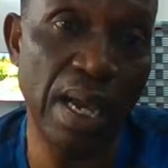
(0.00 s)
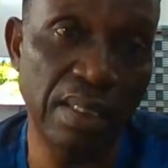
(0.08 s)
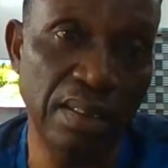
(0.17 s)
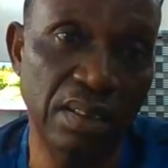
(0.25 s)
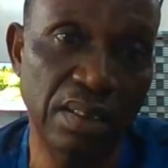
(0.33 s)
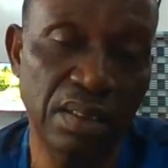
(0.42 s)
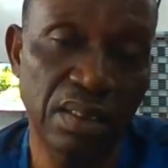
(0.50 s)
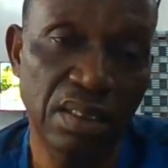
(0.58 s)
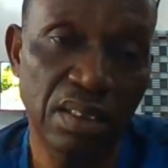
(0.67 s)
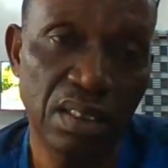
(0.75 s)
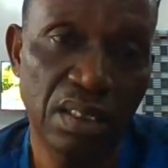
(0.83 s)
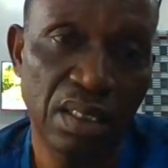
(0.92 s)
that.
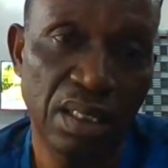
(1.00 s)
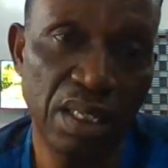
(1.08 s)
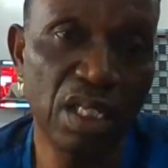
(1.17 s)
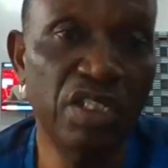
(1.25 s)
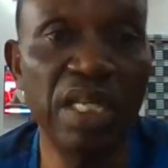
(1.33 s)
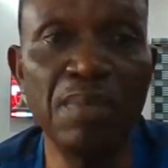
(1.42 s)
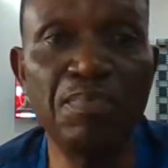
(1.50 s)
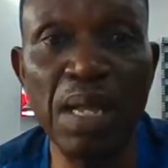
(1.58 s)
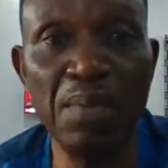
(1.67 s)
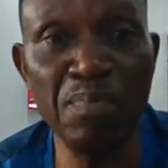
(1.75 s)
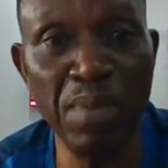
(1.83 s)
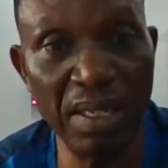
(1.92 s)
It
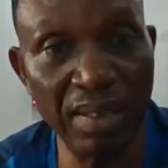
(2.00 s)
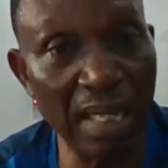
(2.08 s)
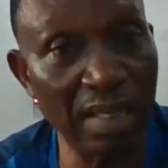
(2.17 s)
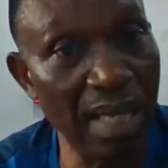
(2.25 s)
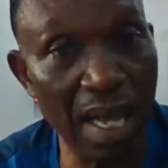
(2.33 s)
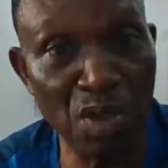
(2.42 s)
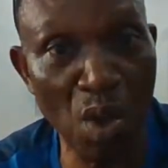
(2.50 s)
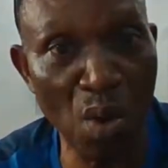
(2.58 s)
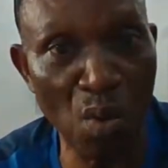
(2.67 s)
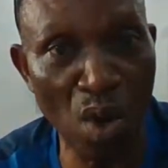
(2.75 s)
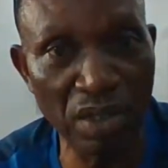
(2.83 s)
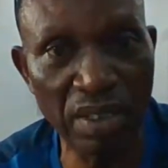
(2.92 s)
simply means that he has
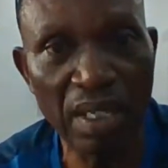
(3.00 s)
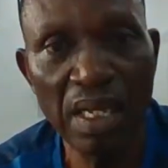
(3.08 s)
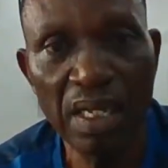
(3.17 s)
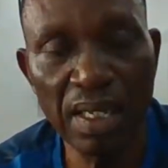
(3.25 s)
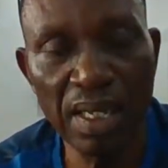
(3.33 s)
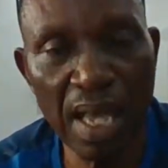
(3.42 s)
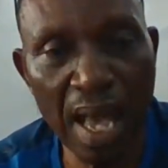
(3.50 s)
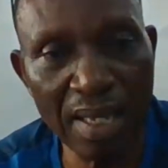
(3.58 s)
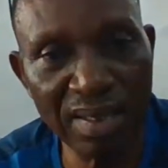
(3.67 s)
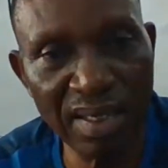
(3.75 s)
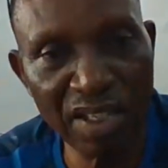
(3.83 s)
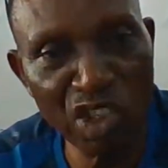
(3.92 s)
done what? He
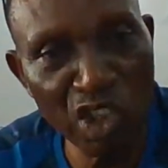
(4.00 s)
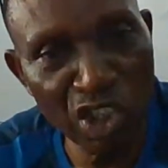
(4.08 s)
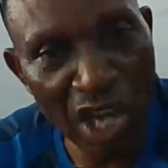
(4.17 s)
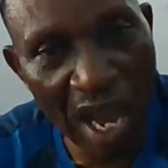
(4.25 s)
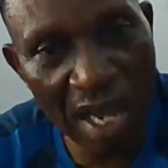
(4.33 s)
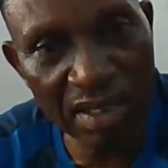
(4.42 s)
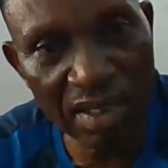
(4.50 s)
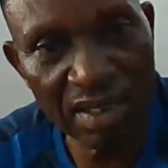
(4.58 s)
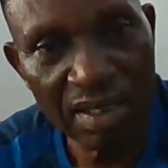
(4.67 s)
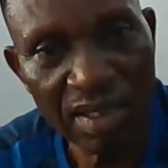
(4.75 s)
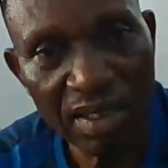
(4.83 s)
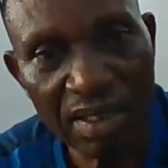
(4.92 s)
has discharged
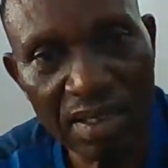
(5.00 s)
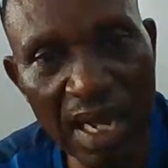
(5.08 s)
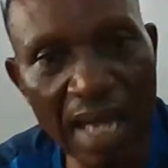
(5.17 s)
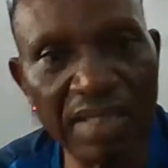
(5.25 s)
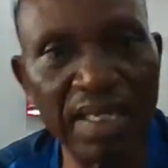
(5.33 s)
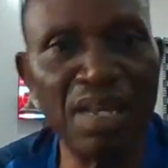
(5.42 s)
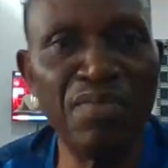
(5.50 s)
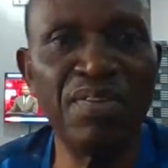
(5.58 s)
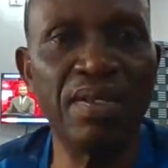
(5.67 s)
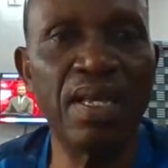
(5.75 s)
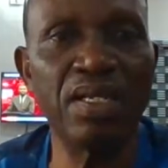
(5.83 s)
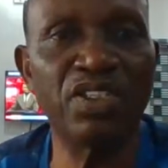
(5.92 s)
that
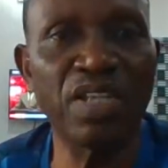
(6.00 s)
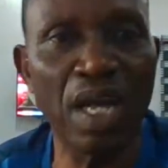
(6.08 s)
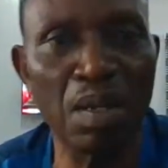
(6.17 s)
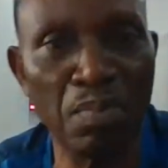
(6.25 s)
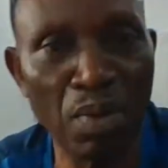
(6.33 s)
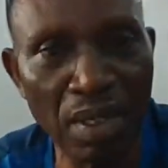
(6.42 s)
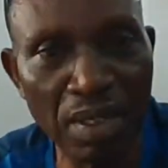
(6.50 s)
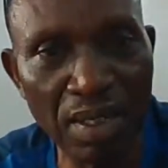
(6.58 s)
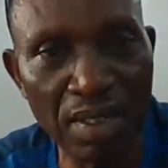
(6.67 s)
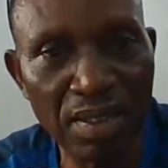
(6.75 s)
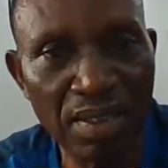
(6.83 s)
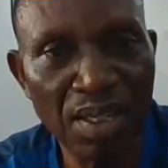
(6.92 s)
evidential
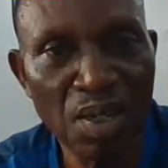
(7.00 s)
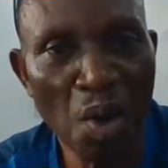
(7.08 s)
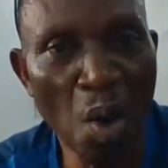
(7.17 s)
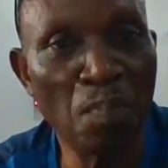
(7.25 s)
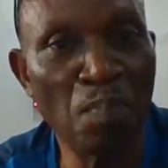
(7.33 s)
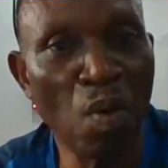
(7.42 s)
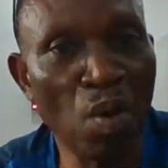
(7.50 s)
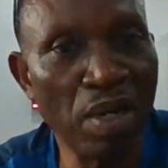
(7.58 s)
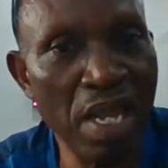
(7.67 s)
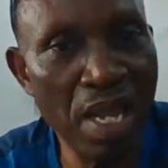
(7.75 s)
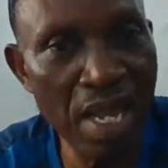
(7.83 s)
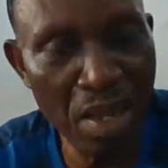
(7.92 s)
burden upon
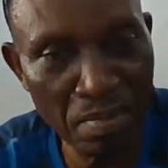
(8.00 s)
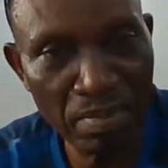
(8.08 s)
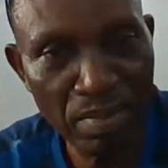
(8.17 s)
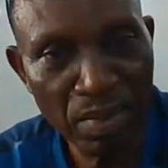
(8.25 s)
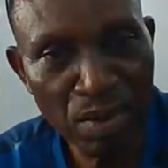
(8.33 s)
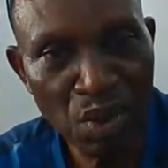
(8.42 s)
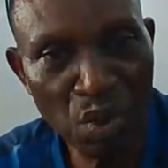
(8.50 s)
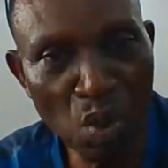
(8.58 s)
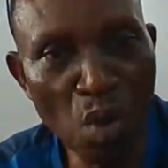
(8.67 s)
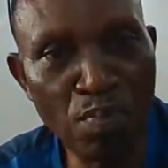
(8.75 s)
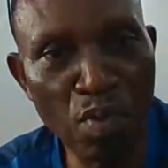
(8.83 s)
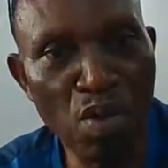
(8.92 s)
him
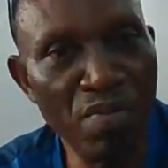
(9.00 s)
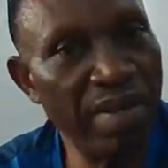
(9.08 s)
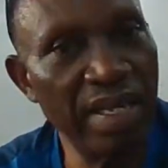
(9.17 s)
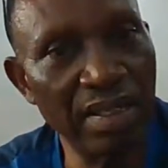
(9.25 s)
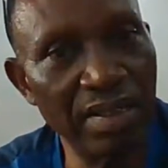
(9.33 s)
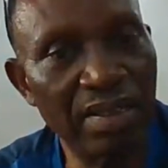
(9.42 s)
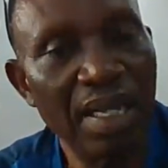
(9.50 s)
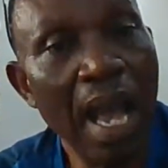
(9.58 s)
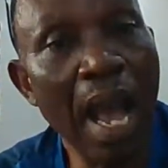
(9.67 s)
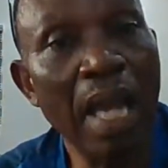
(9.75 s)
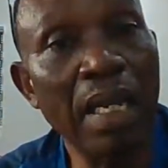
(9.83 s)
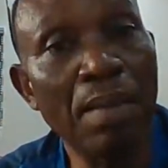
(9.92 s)
to prove his
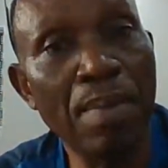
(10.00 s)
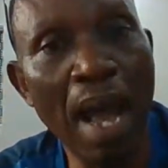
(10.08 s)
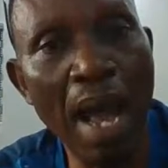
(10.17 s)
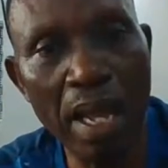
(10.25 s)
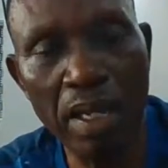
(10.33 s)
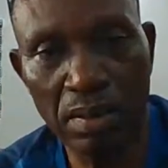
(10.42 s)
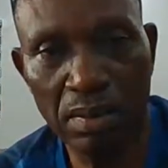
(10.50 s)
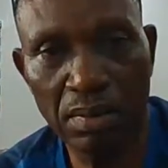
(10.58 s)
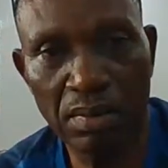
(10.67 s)
alibi.